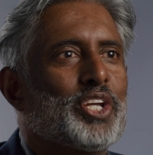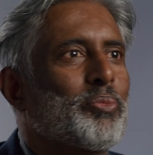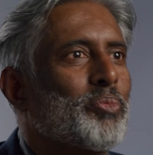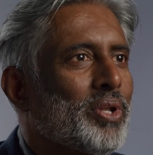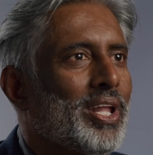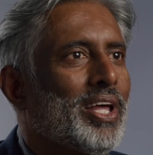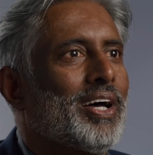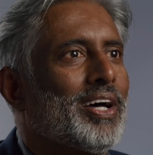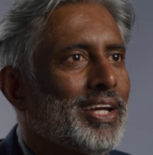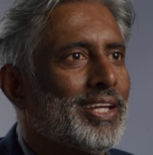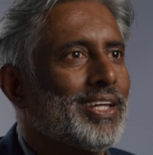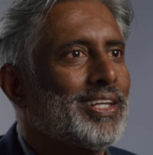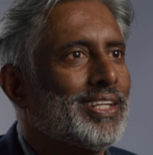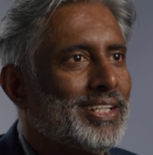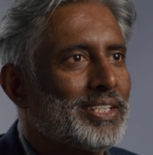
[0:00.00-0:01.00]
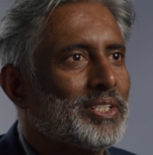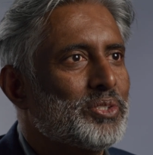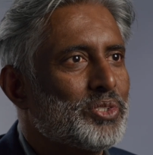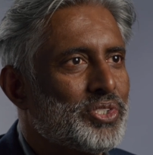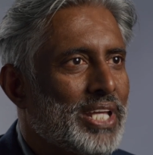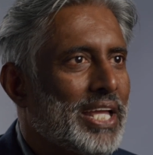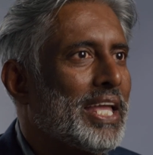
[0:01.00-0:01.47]
Gemini, and
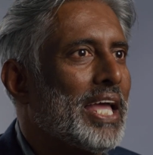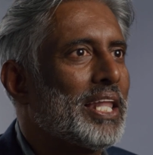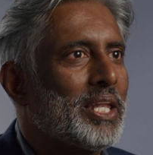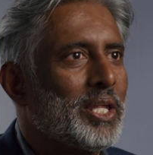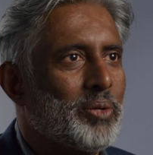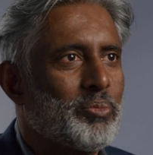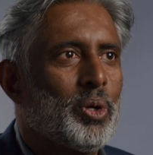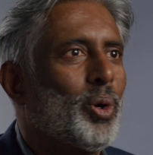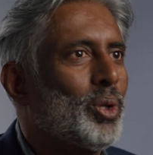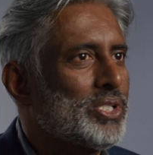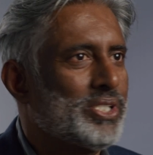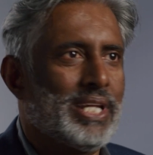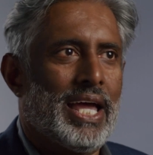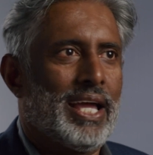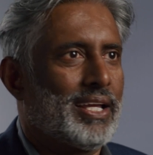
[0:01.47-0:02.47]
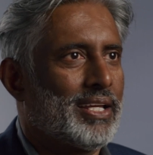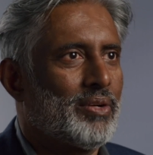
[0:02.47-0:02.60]
SecLM, the whole stack.